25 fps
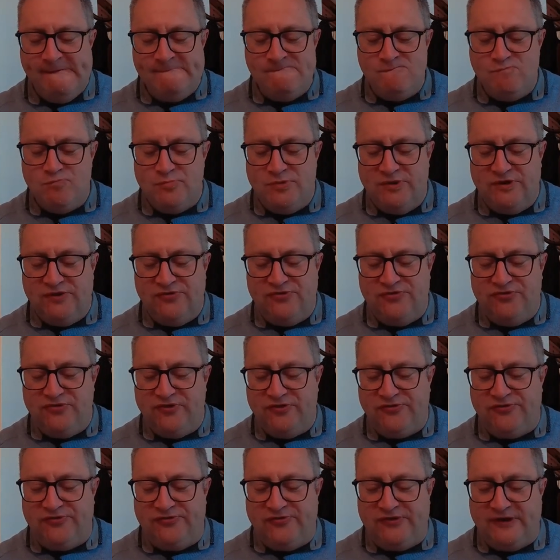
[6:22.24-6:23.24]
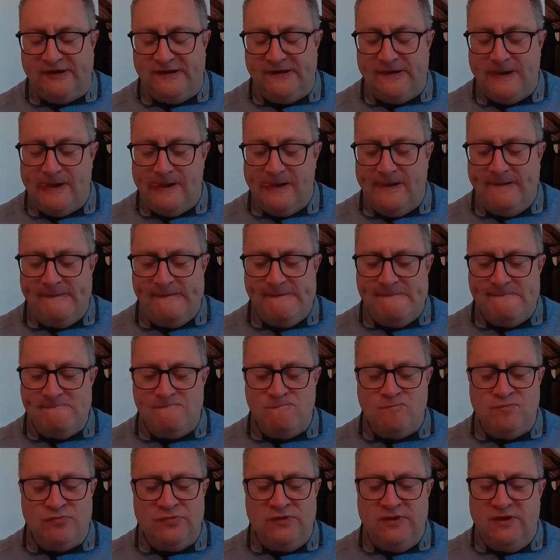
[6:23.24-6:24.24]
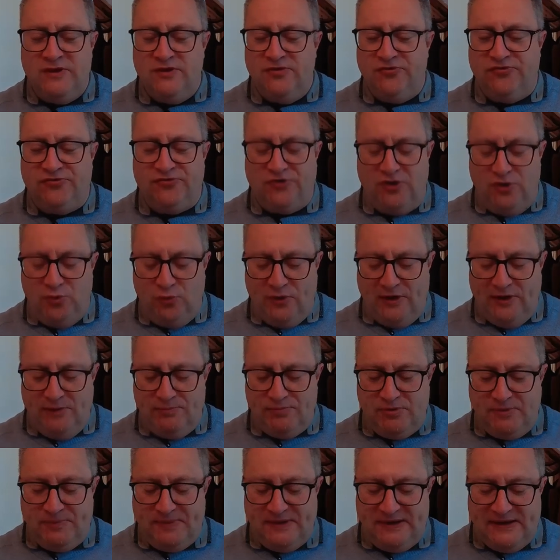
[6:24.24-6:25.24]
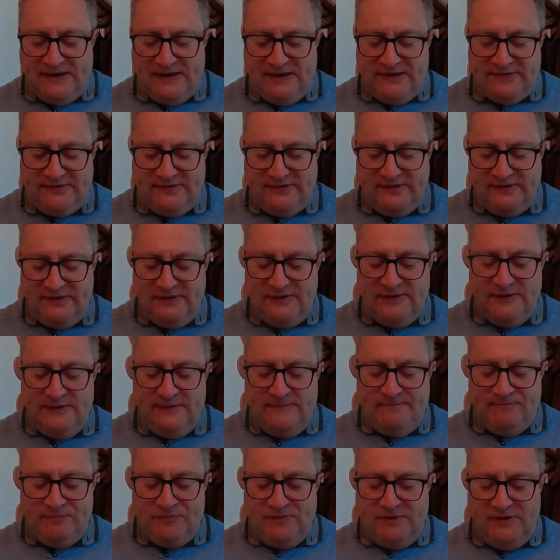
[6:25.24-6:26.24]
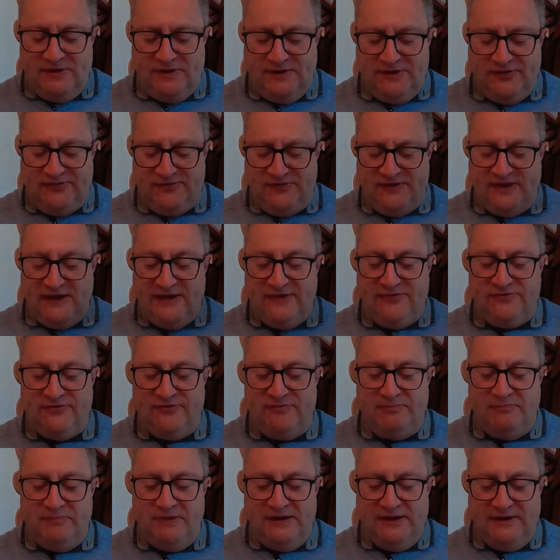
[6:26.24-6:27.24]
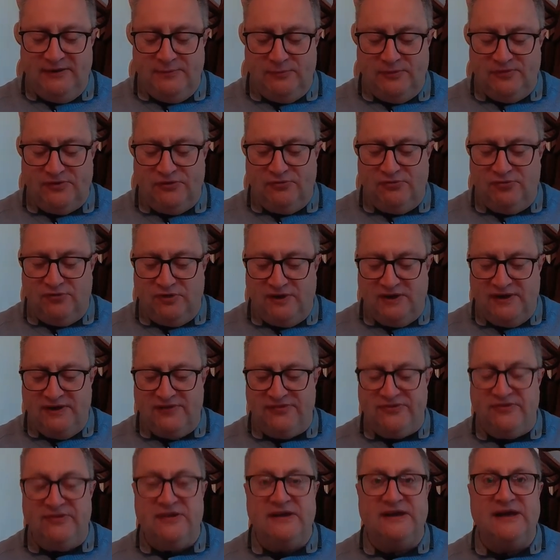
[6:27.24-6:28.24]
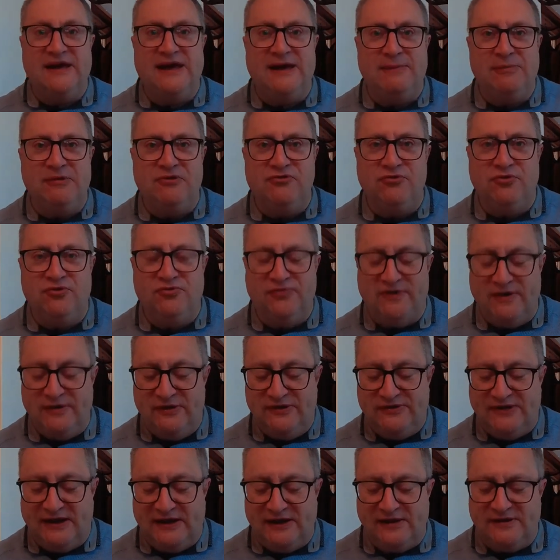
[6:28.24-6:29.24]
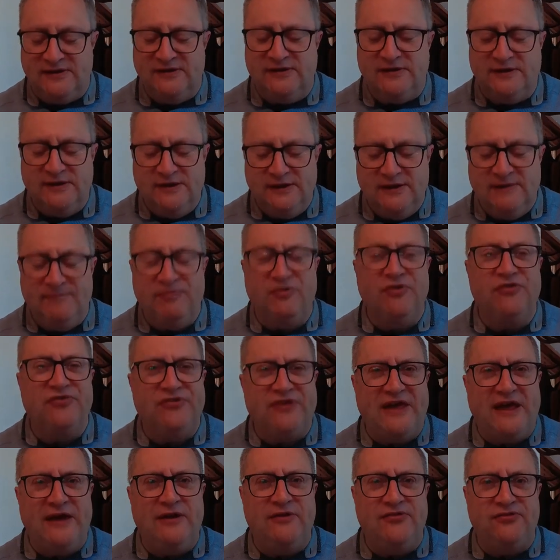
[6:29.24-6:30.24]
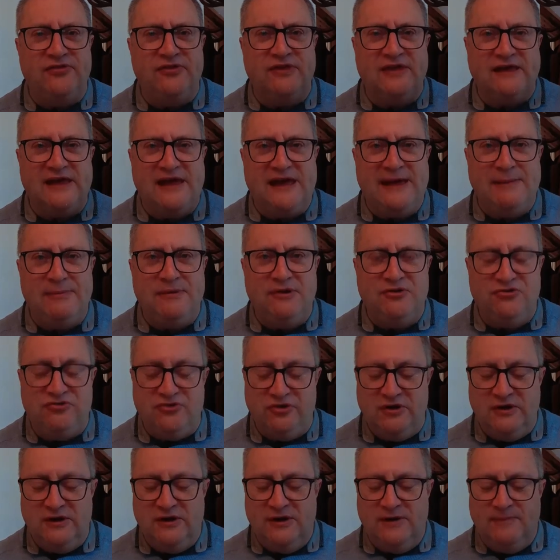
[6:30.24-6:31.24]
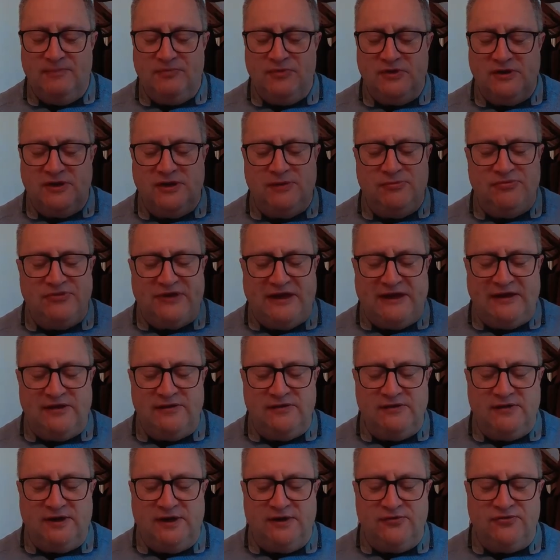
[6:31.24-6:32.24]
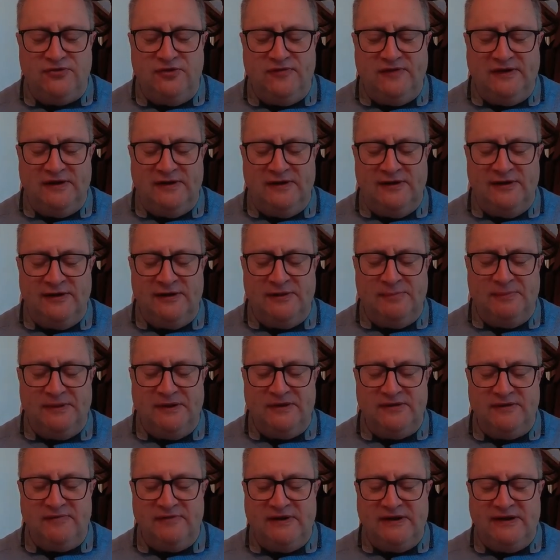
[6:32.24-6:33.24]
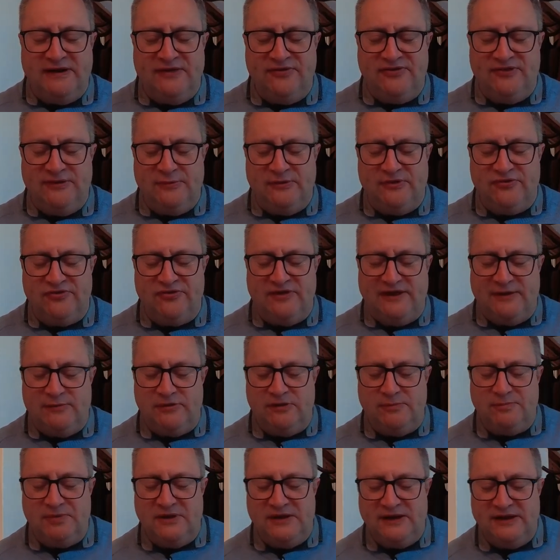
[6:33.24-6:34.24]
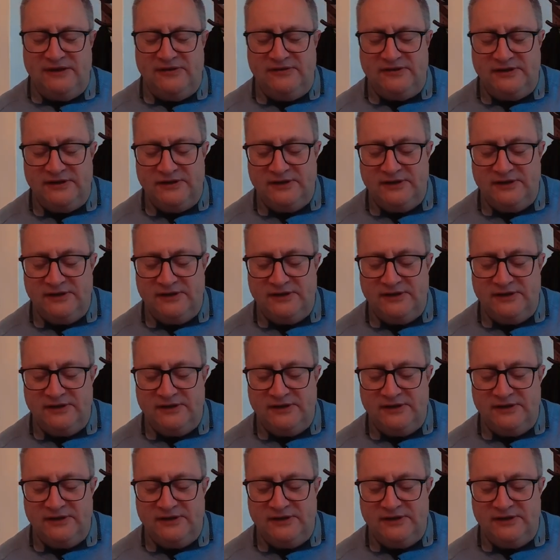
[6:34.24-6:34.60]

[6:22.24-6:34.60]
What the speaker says: But it's just so well prepared. Nice taste of meat with the rice and the cabbage, all very delicate. The sourness of the cabbage comes out after you've eaten a little bit. And then let's see what it's like with the polenta.